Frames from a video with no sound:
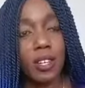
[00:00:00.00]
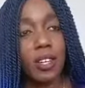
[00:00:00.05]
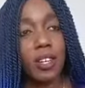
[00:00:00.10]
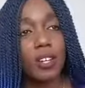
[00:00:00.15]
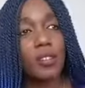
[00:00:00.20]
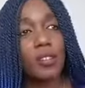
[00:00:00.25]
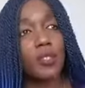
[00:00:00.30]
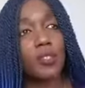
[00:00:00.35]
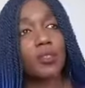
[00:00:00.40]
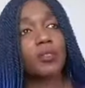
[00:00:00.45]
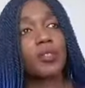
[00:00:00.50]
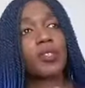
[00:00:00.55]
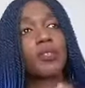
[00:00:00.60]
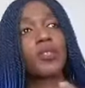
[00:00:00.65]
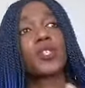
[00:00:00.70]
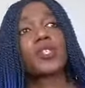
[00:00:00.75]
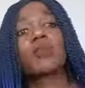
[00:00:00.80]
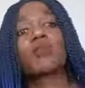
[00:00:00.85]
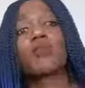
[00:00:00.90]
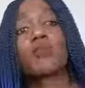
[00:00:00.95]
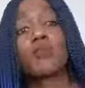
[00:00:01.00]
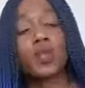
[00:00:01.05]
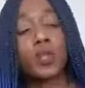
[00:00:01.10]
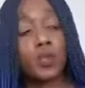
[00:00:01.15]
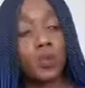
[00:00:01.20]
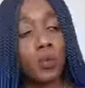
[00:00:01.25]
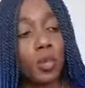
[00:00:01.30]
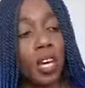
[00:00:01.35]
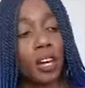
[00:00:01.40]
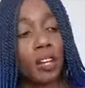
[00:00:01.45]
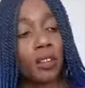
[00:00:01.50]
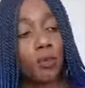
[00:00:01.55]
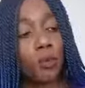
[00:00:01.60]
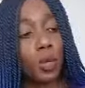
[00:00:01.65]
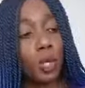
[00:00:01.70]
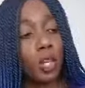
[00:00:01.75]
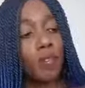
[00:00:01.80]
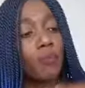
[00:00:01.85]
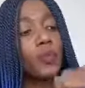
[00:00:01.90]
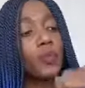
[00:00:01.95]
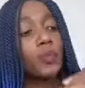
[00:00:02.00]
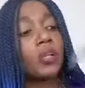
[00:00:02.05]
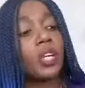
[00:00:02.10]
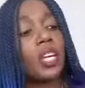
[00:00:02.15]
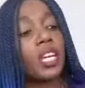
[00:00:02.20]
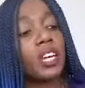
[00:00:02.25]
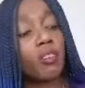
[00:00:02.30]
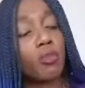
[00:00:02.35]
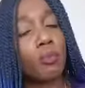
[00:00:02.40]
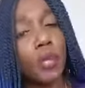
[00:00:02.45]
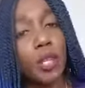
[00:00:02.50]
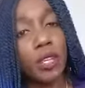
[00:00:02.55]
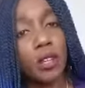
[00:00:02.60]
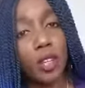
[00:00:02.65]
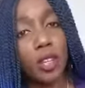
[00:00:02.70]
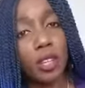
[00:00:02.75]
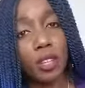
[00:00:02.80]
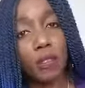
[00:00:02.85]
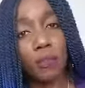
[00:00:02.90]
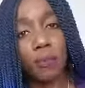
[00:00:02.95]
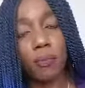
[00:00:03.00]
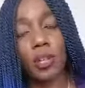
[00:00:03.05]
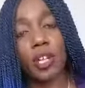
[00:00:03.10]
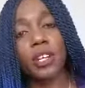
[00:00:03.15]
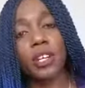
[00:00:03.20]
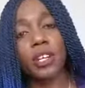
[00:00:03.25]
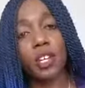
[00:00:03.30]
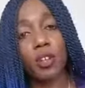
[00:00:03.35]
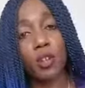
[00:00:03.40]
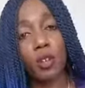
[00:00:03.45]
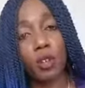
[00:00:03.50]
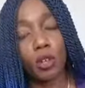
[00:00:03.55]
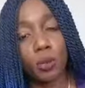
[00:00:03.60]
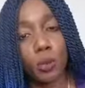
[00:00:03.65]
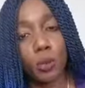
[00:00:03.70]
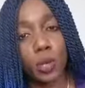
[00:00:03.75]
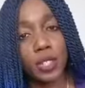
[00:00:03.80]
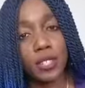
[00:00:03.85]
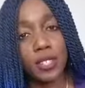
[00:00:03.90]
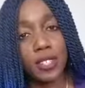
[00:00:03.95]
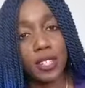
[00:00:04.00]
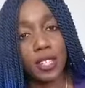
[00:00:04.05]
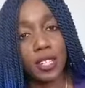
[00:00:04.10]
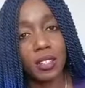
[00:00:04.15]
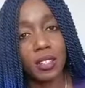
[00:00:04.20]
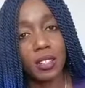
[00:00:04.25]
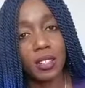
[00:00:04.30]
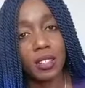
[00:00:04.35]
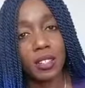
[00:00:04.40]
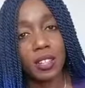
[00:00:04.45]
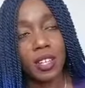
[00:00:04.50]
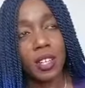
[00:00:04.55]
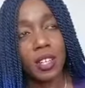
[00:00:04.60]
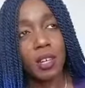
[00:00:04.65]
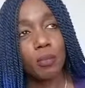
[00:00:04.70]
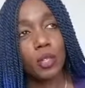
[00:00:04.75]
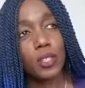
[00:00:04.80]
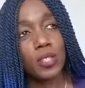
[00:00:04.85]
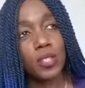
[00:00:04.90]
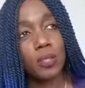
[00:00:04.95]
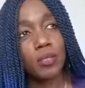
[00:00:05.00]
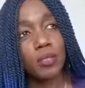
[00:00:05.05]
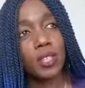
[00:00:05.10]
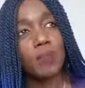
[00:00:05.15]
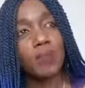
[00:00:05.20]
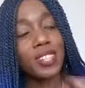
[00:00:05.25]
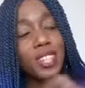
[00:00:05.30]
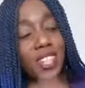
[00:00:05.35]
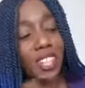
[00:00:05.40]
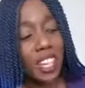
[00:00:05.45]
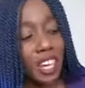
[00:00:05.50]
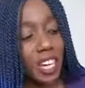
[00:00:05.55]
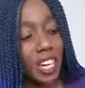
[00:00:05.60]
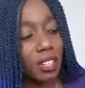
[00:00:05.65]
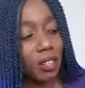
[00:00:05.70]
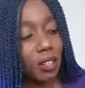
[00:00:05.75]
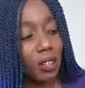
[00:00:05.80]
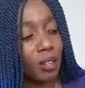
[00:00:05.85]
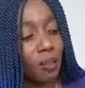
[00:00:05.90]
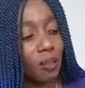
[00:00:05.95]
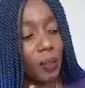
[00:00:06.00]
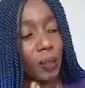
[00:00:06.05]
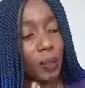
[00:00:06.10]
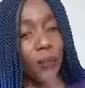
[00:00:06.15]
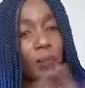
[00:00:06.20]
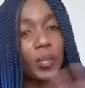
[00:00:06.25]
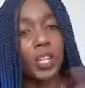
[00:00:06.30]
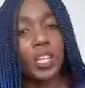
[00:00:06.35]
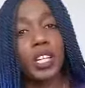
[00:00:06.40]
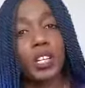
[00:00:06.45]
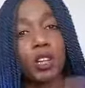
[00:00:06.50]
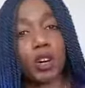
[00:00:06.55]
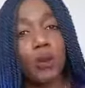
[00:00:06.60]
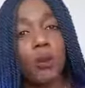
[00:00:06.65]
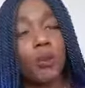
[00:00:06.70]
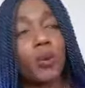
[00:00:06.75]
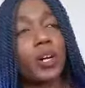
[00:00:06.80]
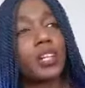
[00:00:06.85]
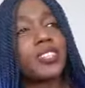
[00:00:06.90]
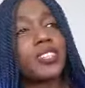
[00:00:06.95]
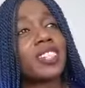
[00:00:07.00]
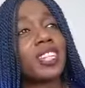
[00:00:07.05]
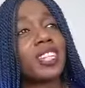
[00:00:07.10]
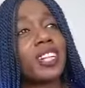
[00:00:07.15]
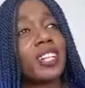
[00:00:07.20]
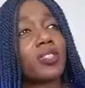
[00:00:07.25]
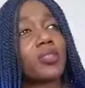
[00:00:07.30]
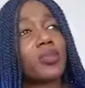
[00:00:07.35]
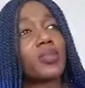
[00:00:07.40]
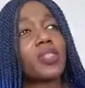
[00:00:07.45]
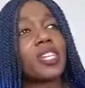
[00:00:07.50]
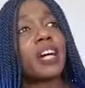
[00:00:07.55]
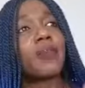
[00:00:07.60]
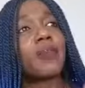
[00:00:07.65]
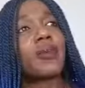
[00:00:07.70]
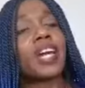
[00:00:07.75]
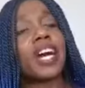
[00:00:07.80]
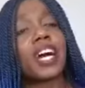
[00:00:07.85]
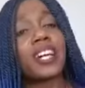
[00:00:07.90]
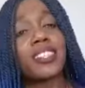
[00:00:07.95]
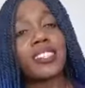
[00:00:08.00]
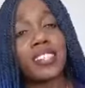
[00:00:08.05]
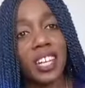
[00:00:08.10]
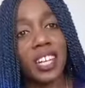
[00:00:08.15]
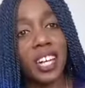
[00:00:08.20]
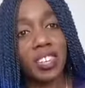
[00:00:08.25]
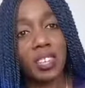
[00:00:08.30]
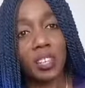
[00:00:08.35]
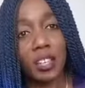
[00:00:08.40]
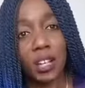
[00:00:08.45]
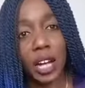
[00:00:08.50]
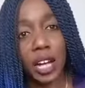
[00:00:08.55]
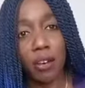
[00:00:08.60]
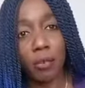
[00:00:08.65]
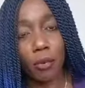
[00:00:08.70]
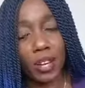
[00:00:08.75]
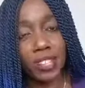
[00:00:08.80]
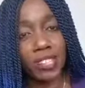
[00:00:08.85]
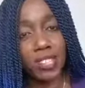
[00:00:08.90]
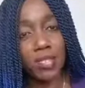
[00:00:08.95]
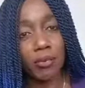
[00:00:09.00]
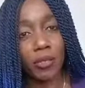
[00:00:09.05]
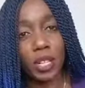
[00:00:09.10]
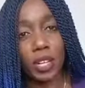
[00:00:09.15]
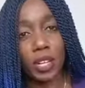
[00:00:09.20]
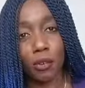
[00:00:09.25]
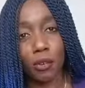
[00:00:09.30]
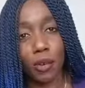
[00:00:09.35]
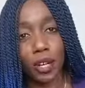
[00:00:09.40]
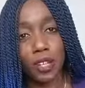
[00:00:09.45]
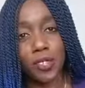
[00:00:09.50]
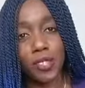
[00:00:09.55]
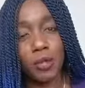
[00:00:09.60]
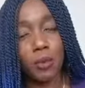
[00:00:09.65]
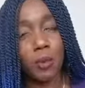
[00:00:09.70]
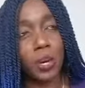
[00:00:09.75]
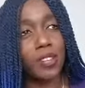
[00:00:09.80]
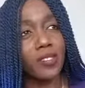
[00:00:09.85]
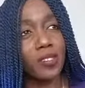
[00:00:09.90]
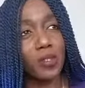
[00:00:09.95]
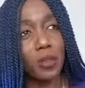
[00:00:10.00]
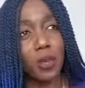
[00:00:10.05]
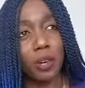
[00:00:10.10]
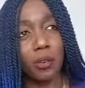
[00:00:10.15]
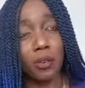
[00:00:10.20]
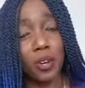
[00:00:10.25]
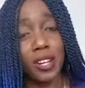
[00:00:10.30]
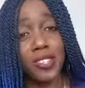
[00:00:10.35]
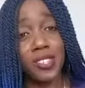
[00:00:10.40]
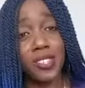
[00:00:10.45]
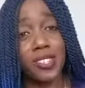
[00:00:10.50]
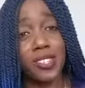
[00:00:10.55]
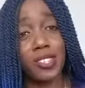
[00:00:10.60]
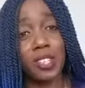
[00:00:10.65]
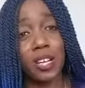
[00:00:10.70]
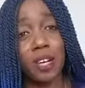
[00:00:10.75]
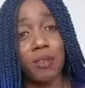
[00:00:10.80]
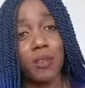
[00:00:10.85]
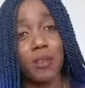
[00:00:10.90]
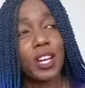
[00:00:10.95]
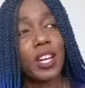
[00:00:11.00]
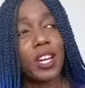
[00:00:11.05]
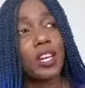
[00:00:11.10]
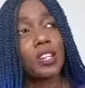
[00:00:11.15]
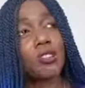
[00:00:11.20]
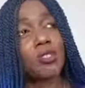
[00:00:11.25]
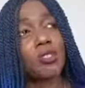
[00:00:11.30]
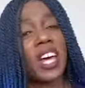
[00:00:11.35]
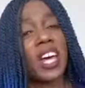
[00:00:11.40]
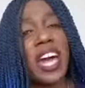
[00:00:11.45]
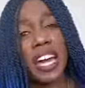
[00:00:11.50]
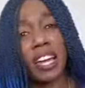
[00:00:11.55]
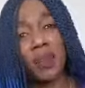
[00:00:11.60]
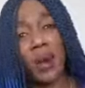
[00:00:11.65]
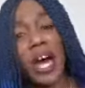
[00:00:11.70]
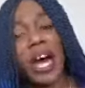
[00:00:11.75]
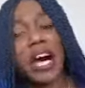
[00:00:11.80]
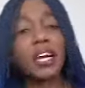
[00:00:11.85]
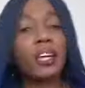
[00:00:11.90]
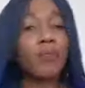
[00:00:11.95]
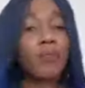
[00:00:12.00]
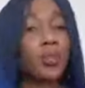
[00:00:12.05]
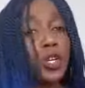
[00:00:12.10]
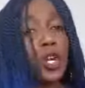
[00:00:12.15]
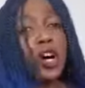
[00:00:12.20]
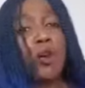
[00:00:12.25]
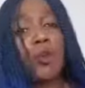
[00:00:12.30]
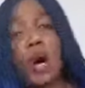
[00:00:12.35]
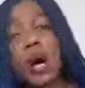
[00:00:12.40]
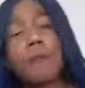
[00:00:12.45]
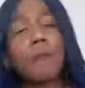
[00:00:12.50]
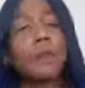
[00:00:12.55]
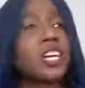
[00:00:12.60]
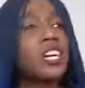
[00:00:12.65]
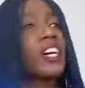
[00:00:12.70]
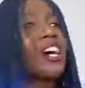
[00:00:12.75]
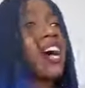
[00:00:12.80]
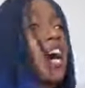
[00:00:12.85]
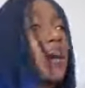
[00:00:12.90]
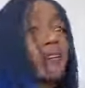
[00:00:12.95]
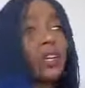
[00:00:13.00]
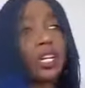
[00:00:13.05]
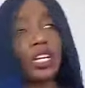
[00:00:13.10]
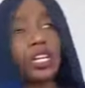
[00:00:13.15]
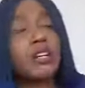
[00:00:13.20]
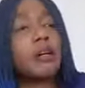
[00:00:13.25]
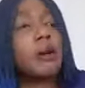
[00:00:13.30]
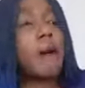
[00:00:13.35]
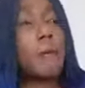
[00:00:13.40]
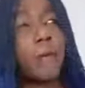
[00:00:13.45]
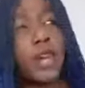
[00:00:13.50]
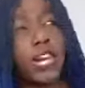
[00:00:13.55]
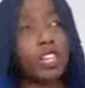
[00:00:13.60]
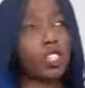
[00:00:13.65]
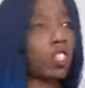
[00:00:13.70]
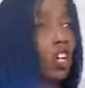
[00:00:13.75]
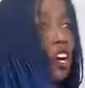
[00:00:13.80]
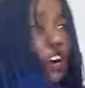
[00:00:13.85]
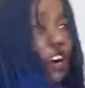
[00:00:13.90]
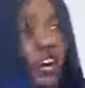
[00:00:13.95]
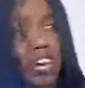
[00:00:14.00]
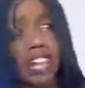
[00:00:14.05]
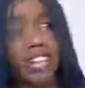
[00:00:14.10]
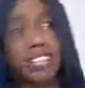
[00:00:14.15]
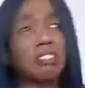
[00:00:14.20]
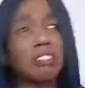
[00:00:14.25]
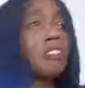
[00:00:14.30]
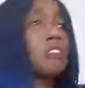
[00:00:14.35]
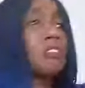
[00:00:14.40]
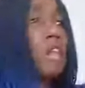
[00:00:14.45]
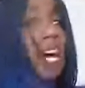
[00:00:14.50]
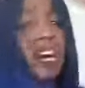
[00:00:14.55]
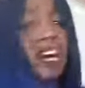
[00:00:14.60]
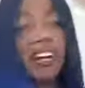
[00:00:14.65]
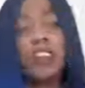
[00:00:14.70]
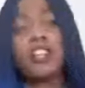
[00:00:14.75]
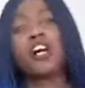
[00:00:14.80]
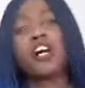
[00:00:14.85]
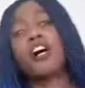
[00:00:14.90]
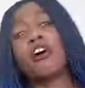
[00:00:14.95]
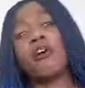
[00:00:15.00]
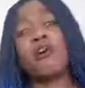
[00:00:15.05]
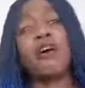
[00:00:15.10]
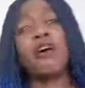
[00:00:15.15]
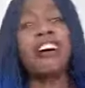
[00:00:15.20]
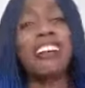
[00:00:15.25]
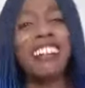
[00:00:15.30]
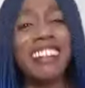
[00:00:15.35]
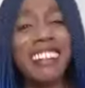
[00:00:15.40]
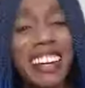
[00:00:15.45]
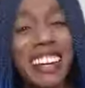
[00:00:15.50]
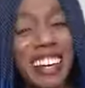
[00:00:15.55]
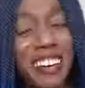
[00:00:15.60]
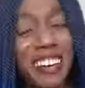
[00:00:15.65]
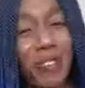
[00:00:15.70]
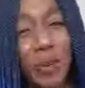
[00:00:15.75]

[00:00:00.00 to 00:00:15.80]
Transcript: So for some of you, that, what if you live beyond the fear that you're not wanted? Because sometimes, again, if you're feeling not wanted, you start reacting either aggressively in crazy ways, doing crazy stuff to, ah, if you don't want me, I'm gonna make sure I, I don't know,